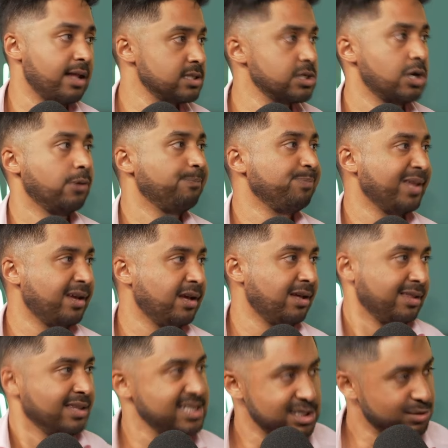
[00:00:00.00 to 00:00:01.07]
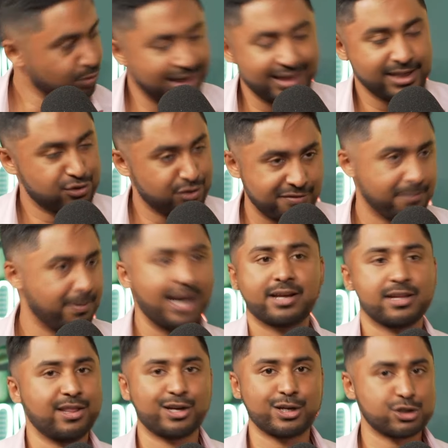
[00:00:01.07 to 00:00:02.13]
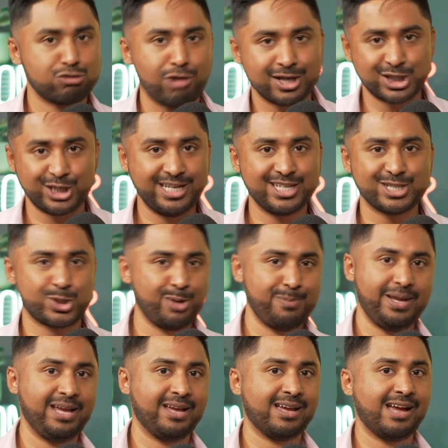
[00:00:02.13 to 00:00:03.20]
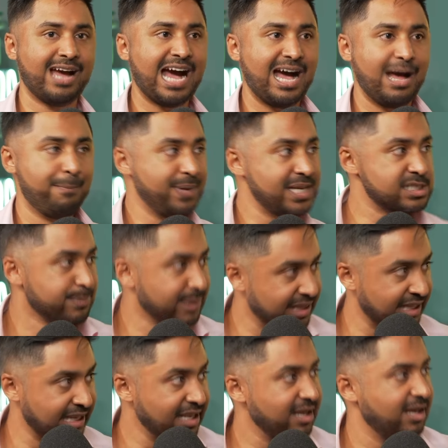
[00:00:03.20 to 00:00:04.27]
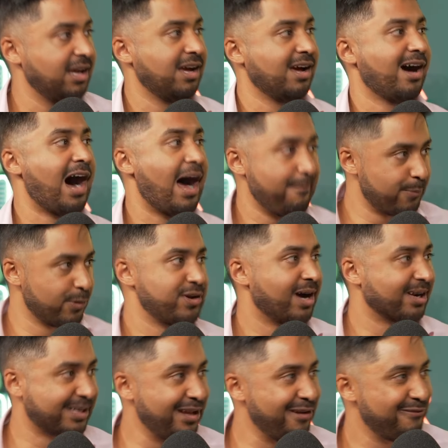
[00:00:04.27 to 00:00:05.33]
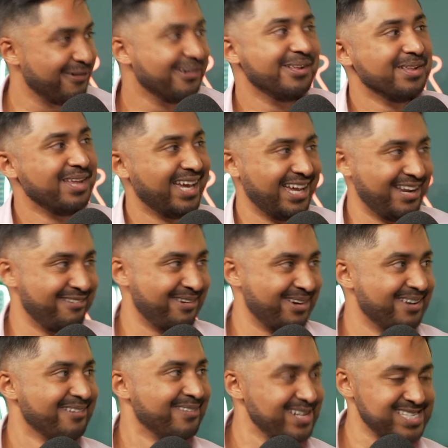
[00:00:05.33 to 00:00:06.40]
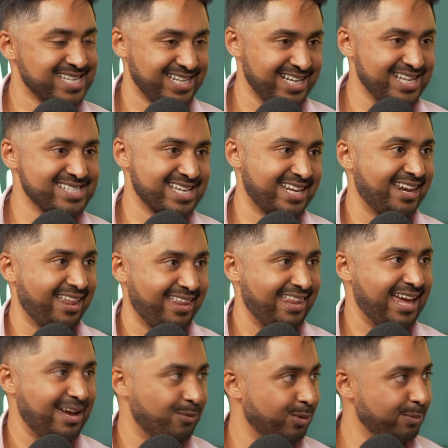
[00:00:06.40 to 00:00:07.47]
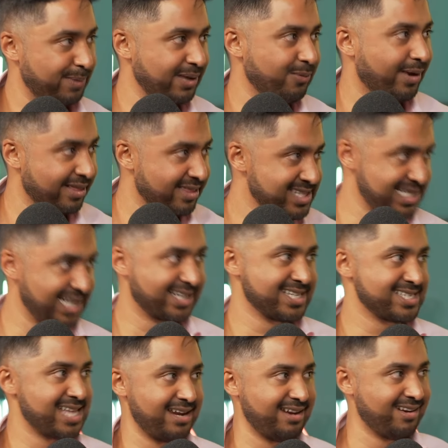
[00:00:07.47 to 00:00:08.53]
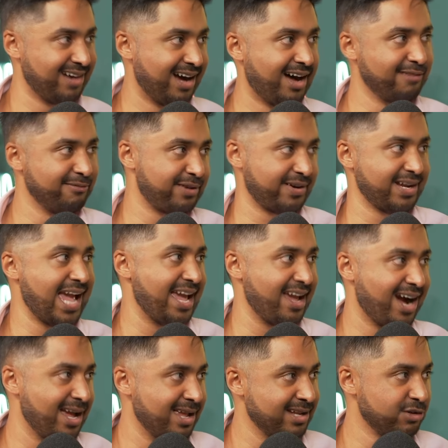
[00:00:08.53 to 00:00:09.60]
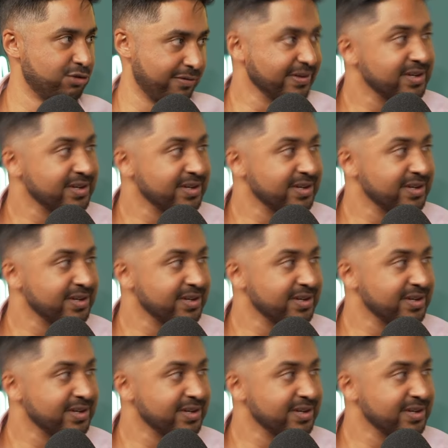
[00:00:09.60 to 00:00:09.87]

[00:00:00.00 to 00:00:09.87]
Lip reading: So this is really driven by the construction industry being abysmally unproductive in recent years, and they would be one of the sectors that aren't very AI driven.